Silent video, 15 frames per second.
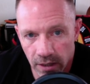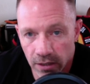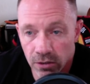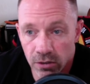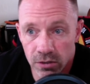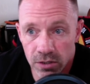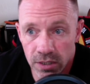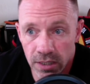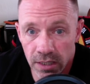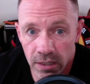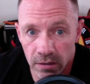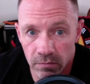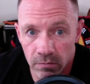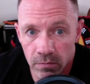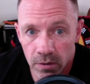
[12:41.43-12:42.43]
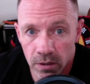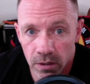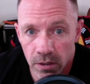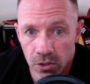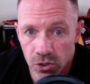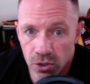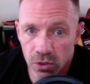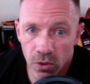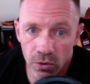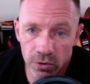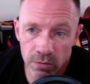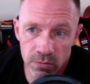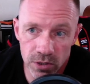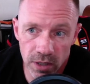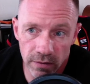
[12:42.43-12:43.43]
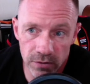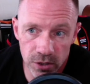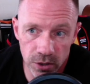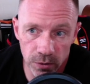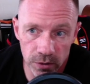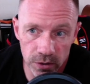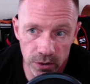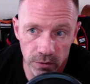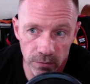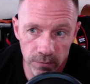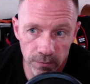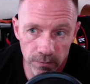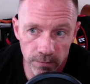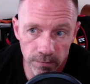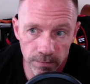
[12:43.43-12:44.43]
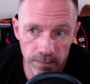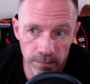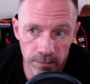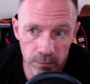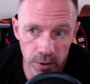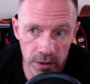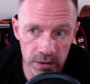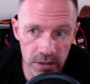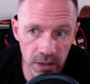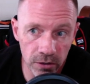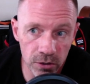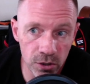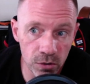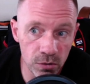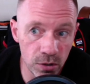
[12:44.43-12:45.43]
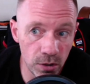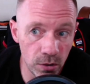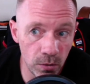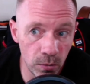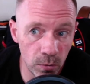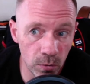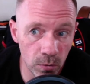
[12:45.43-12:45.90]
and your team should hold themselves to it too. But until you do,